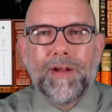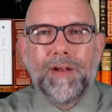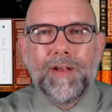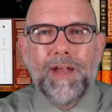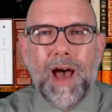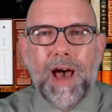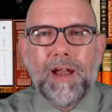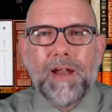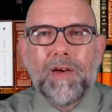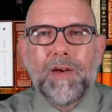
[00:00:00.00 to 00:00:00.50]

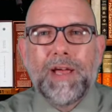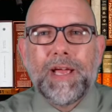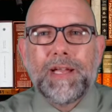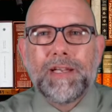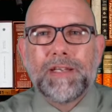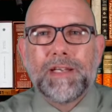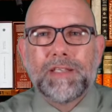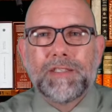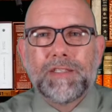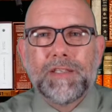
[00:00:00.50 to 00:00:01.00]
not only
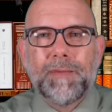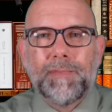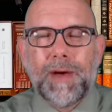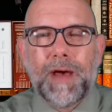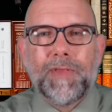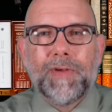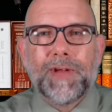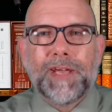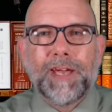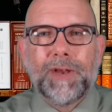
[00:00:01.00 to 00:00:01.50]
does the
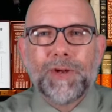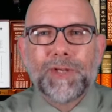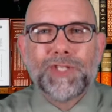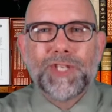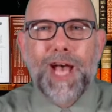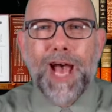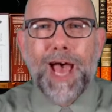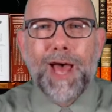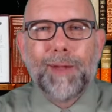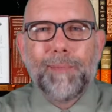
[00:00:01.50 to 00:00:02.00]
mother get her
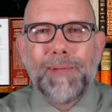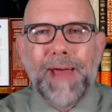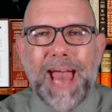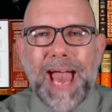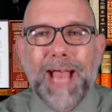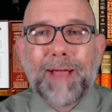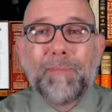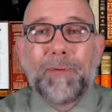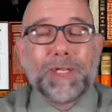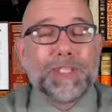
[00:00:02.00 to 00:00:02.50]
child back,